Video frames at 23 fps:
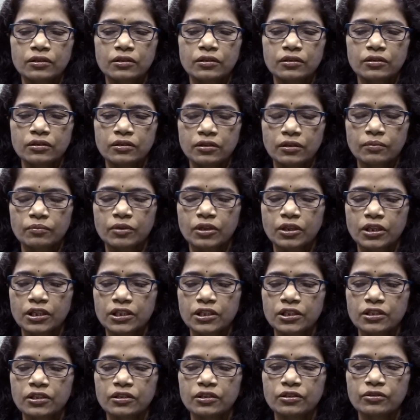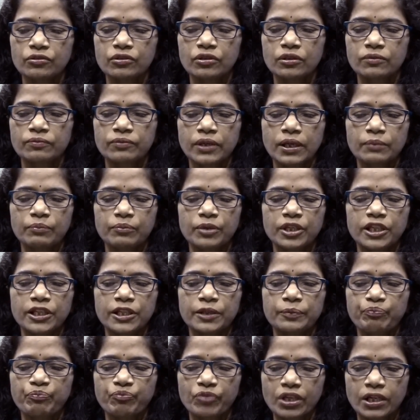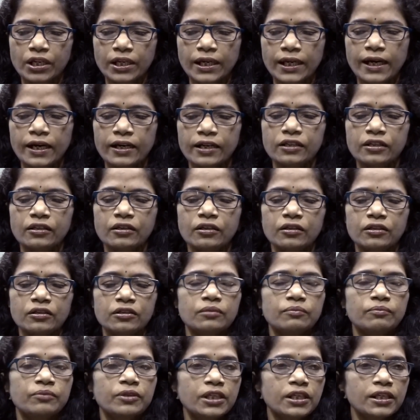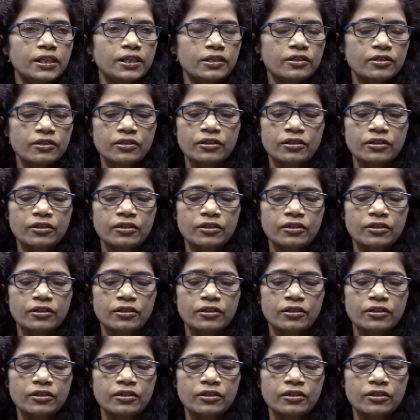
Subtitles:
some concern to the family, clan, or the village.